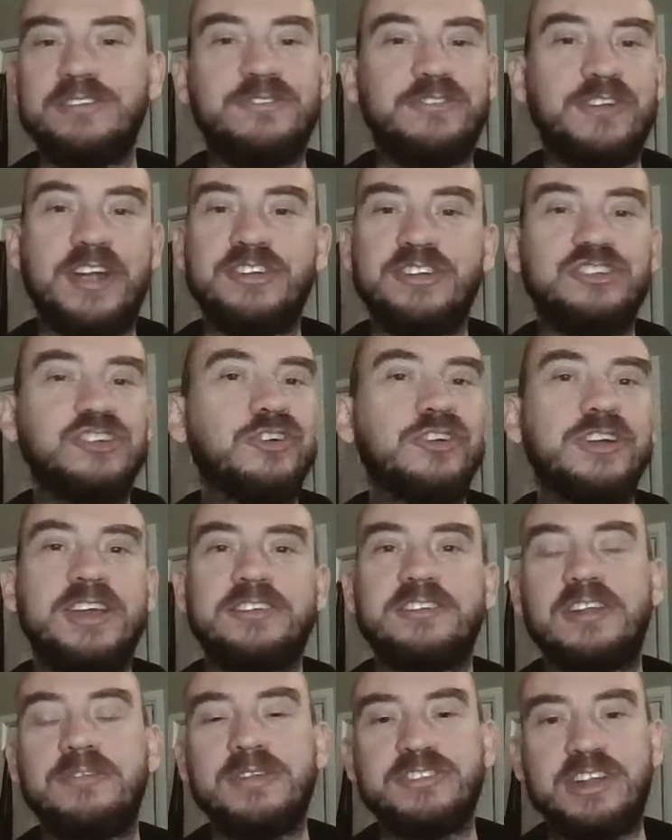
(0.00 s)
very shortly,
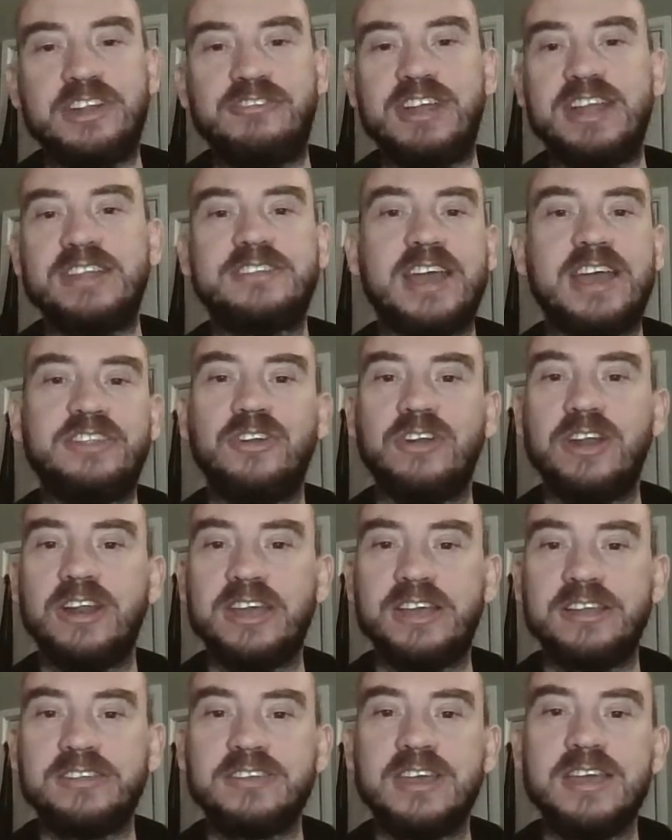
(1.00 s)
it's going to be generating $10
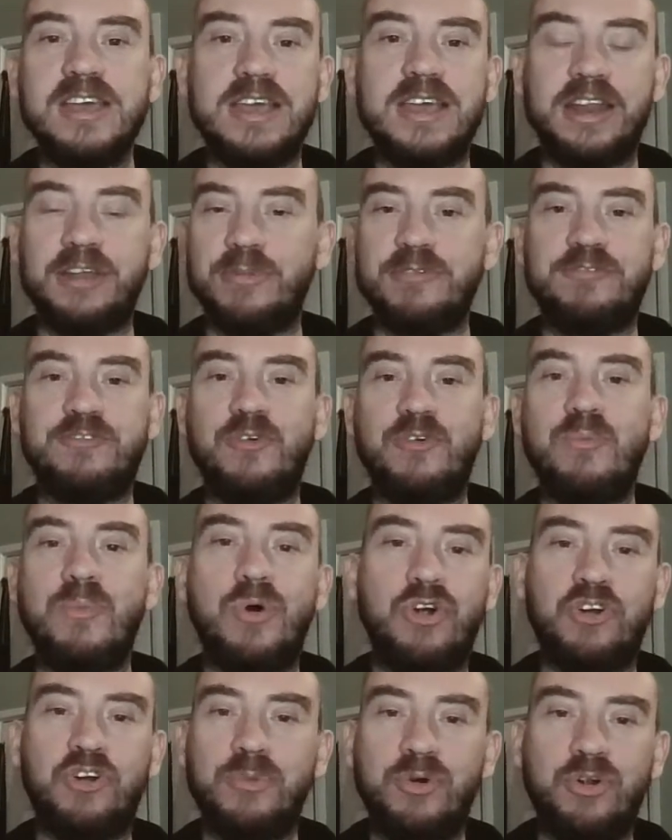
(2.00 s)
leads. And we put
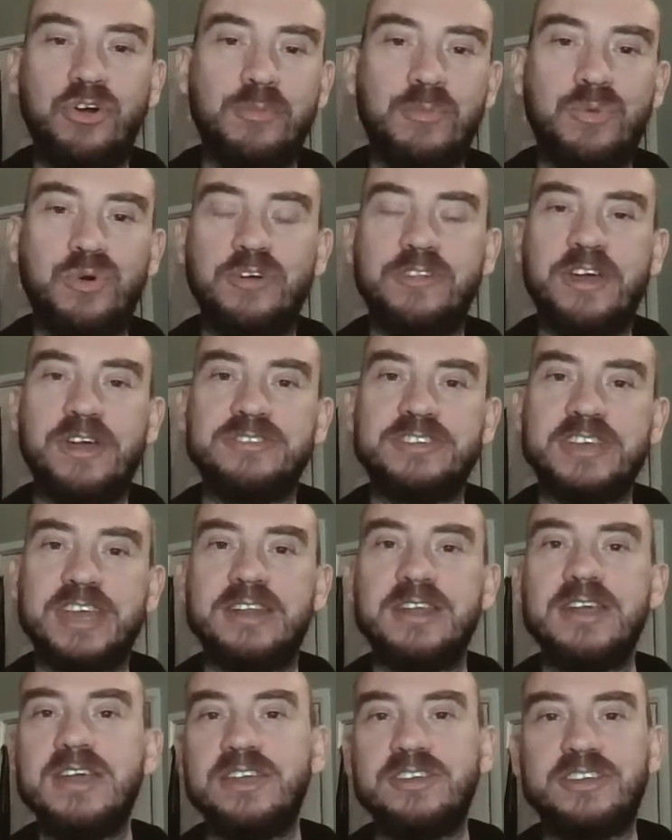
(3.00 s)
more and more and more of those in.